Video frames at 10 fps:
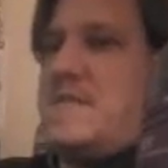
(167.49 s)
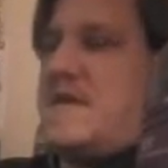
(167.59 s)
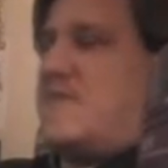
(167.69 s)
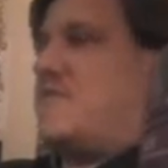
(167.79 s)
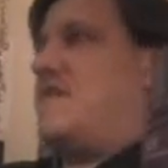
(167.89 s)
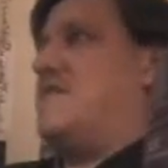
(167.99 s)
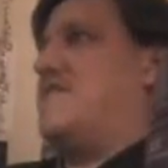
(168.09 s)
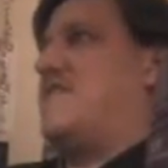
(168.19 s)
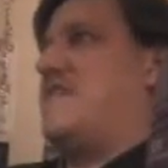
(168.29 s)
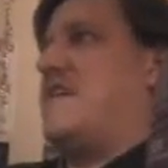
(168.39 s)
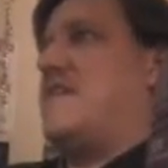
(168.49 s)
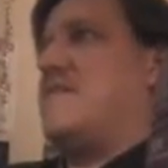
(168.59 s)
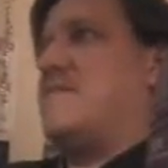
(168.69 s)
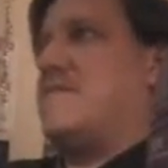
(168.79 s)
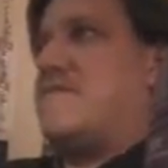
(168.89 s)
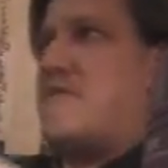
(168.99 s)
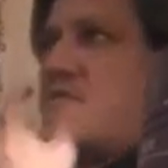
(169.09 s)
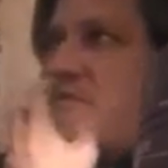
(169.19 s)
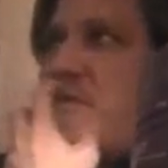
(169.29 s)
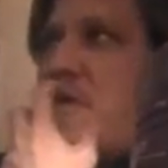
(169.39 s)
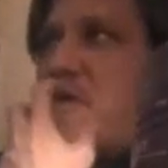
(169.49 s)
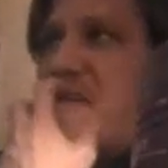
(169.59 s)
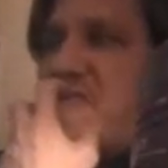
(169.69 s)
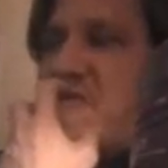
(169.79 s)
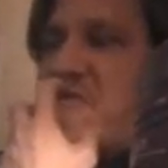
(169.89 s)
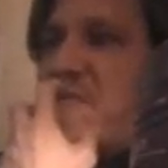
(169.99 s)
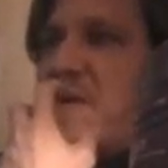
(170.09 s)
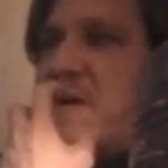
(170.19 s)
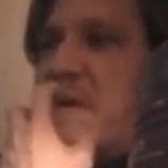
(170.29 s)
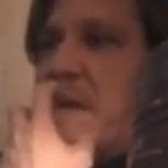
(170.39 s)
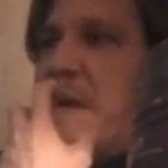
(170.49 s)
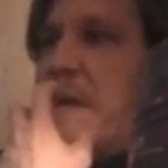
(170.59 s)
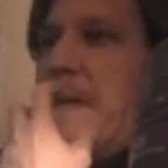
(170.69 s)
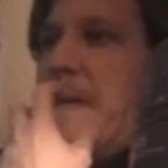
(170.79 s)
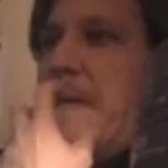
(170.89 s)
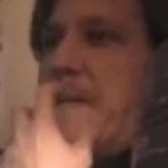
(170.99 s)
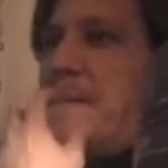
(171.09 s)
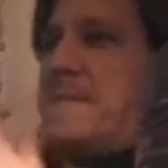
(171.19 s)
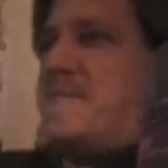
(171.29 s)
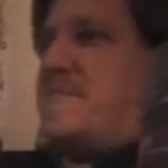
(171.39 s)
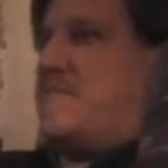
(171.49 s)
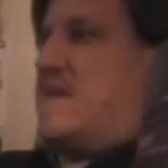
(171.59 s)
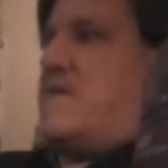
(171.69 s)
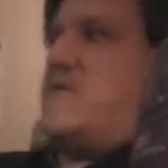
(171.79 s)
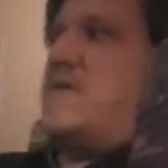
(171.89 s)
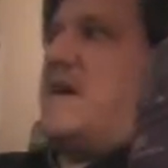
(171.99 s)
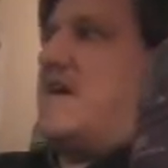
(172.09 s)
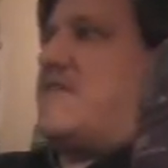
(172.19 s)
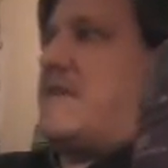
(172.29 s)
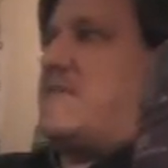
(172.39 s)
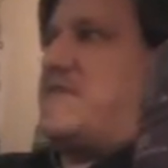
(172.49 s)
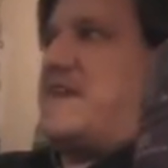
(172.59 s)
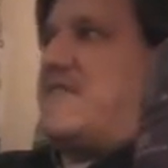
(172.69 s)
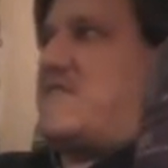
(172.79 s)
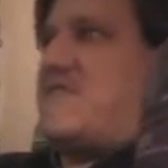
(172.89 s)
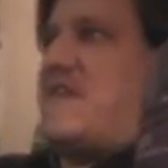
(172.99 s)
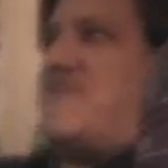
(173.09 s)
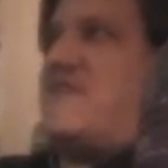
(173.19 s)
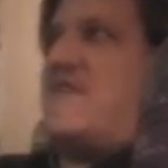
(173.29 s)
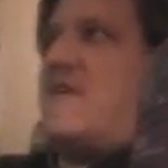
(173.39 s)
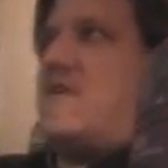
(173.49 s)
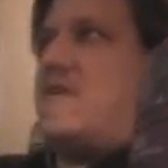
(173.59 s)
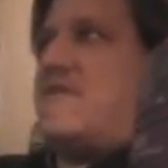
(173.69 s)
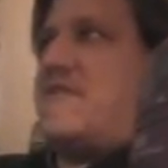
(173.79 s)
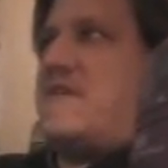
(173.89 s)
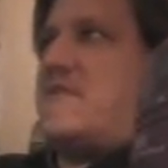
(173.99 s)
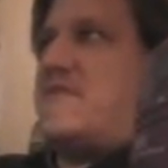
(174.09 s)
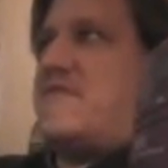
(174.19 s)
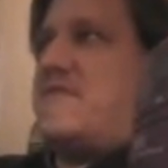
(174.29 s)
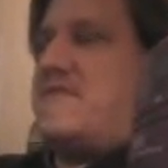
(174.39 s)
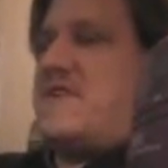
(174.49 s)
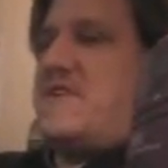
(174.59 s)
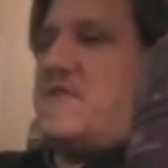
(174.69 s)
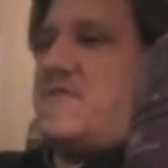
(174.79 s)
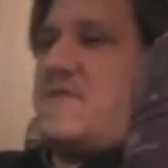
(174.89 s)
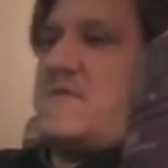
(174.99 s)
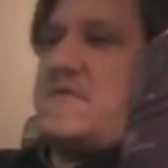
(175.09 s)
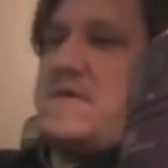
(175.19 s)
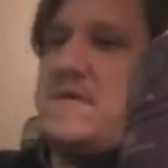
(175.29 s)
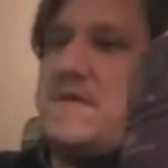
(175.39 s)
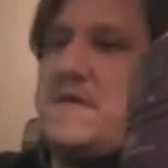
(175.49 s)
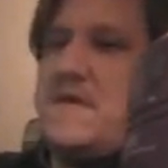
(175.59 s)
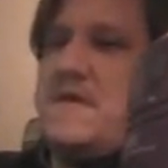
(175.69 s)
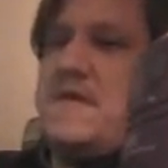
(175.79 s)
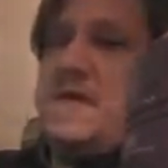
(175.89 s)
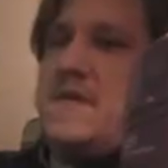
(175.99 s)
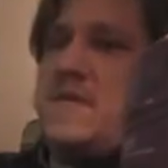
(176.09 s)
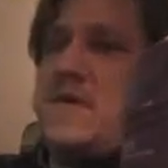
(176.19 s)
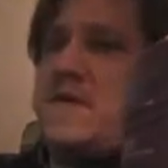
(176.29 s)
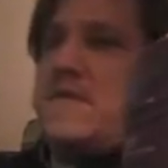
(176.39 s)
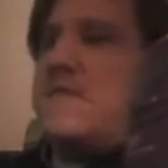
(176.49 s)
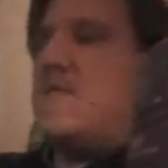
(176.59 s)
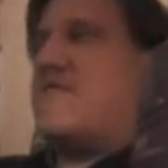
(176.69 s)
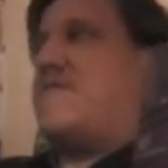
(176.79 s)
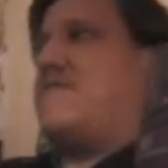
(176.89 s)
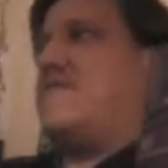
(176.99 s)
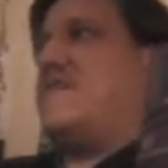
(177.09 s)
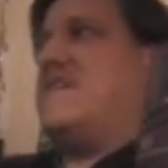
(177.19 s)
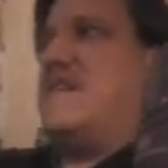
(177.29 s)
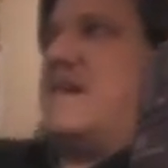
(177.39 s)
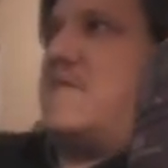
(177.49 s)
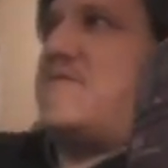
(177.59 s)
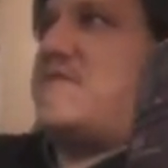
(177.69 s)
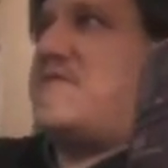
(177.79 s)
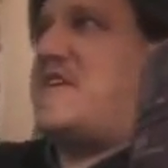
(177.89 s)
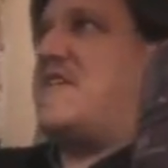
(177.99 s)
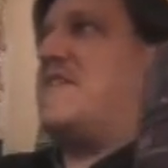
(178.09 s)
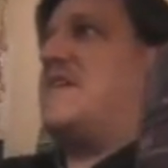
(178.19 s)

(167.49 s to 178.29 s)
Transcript: Because when I listen to that first part, that first minute, I realized I really haven't changed at all since I was 15 years old. Well, was I 15? Yeah, I was 15 then.